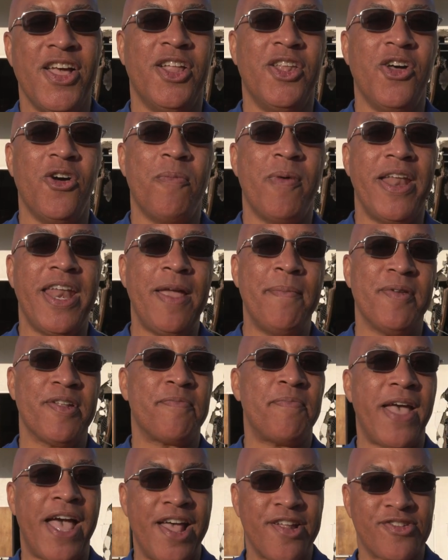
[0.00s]
Hello, my name
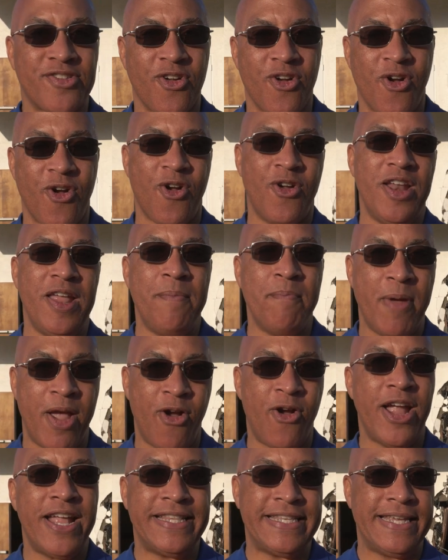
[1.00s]
is Pastor Ernie
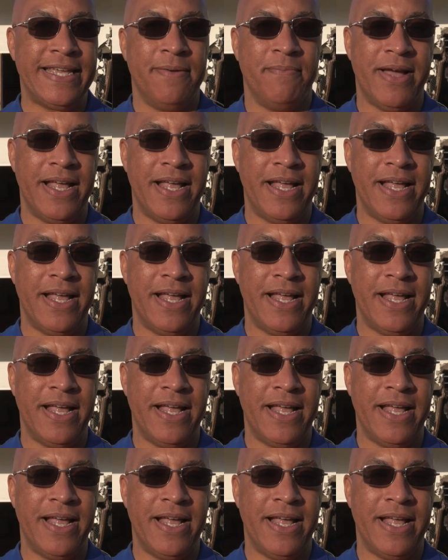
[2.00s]
Merritt.